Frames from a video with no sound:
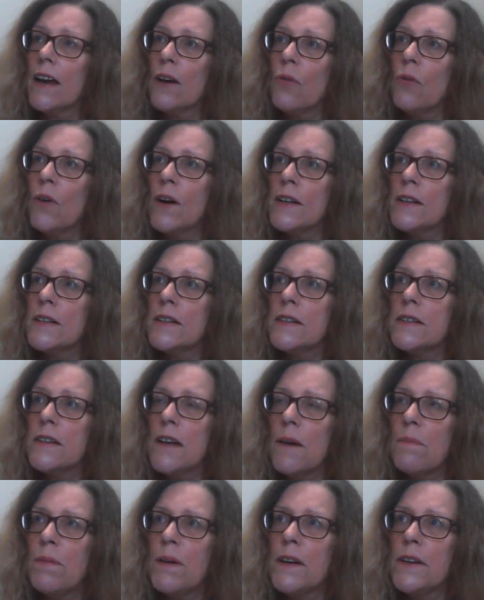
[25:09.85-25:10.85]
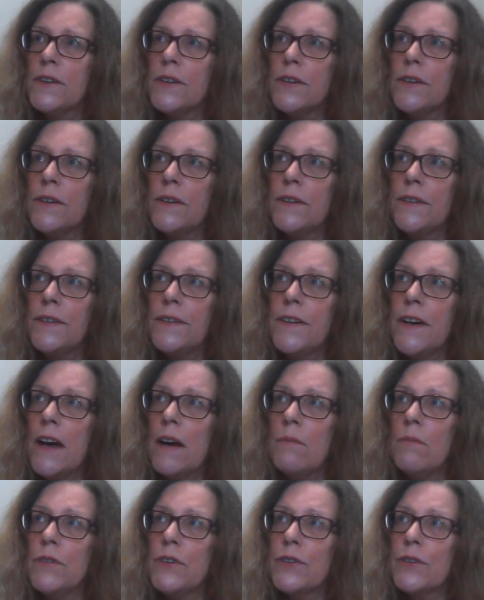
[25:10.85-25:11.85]
One step, two
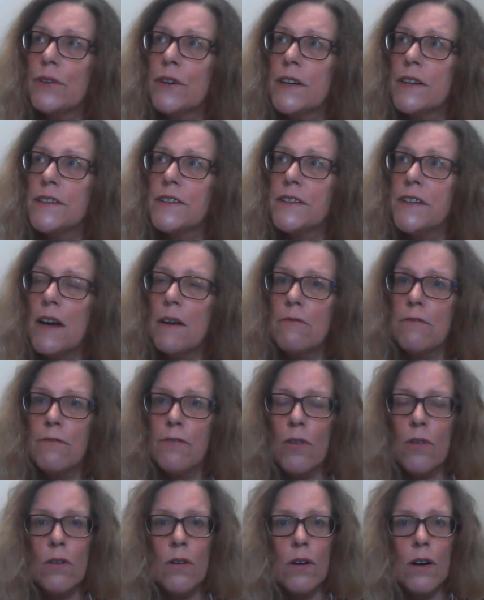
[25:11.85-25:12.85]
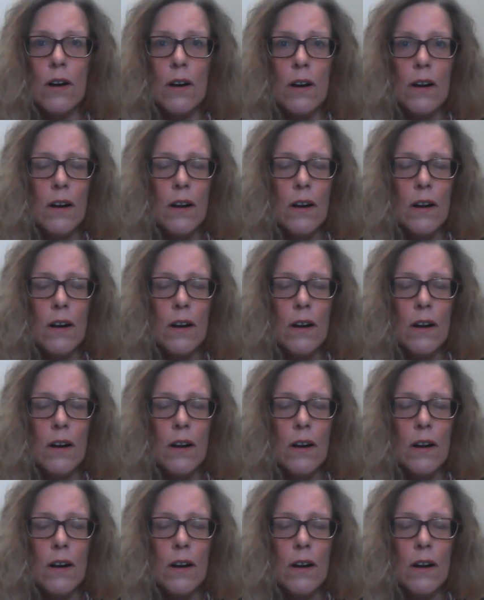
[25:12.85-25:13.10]
step, three step, four.